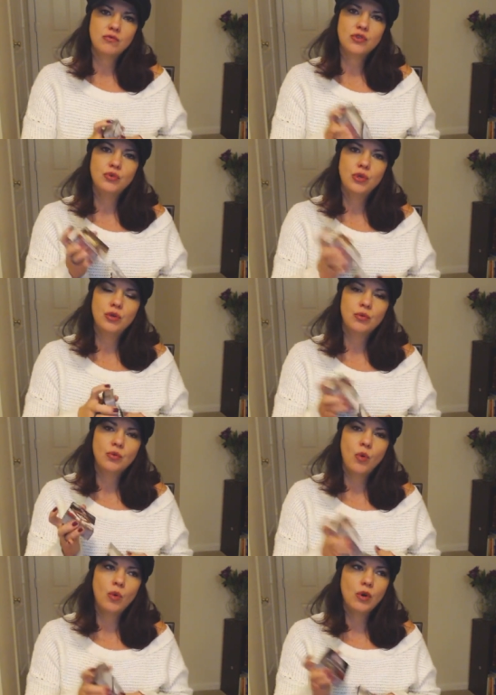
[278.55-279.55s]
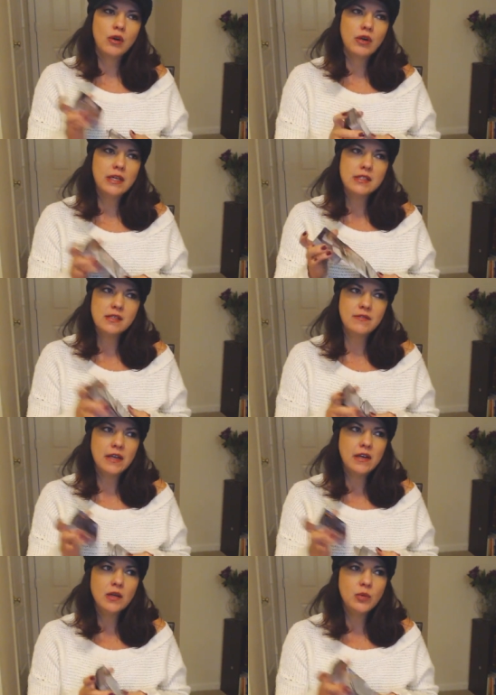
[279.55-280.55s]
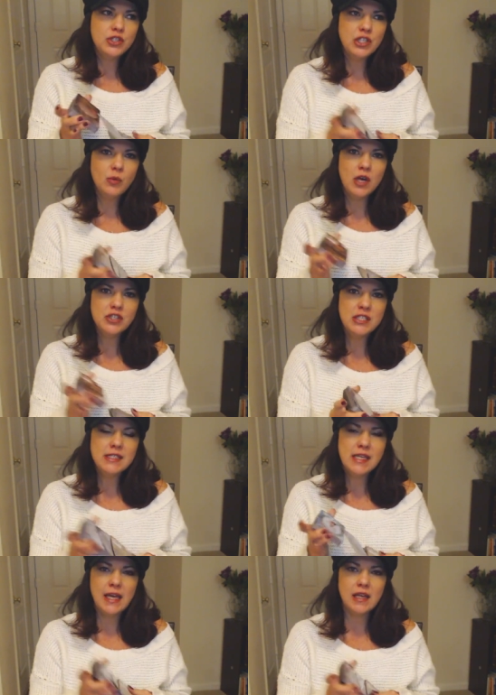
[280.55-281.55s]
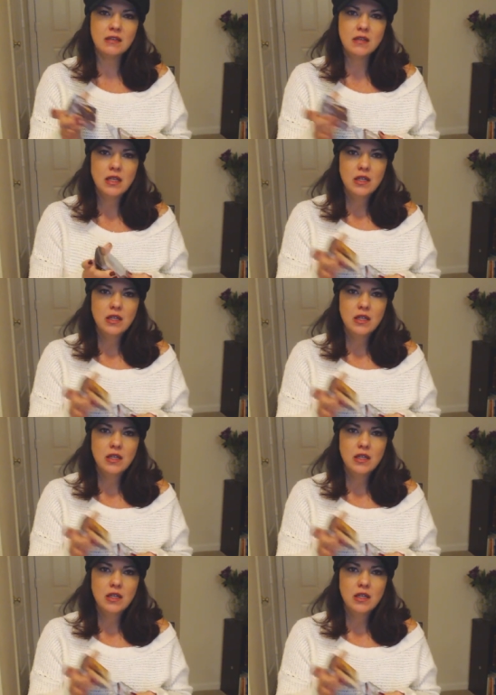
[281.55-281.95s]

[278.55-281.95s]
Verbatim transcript: to you, or it's a very wishy washy state.